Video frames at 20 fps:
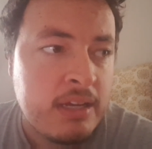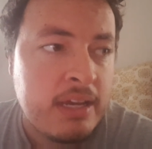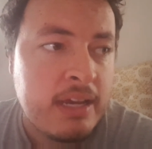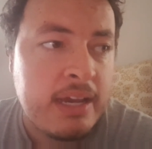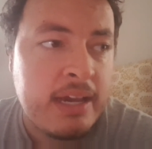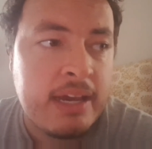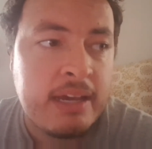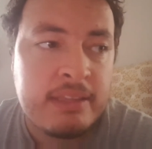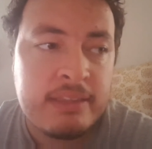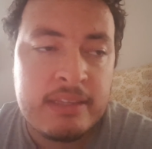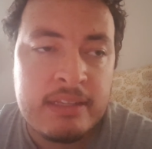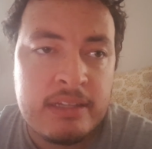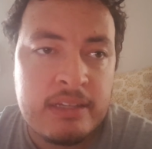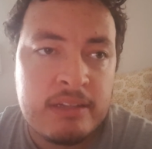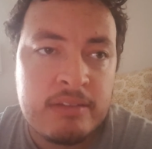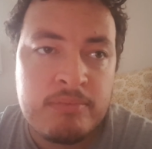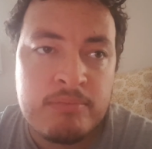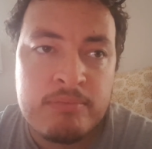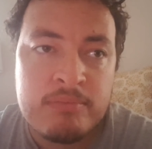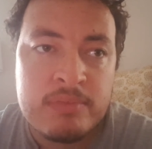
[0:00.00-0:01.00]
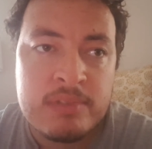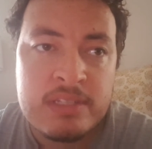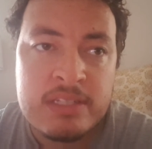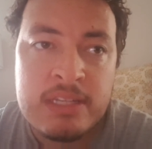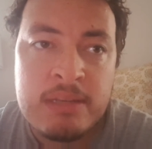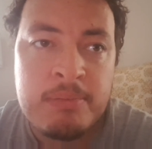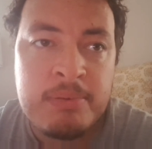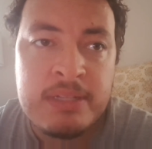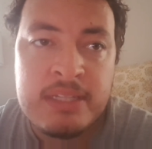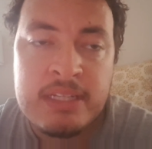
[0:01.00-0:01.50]
at the
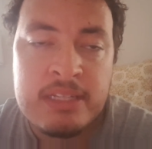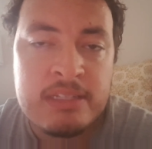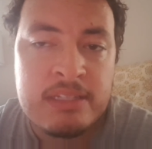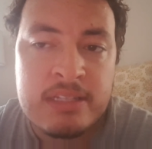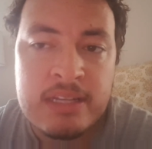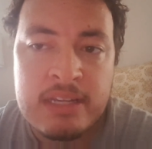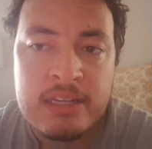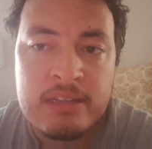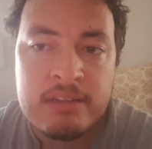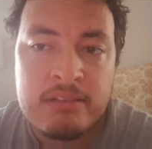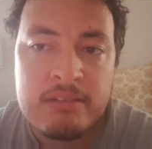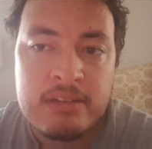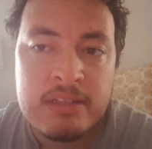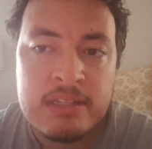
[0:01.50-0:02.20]
CPT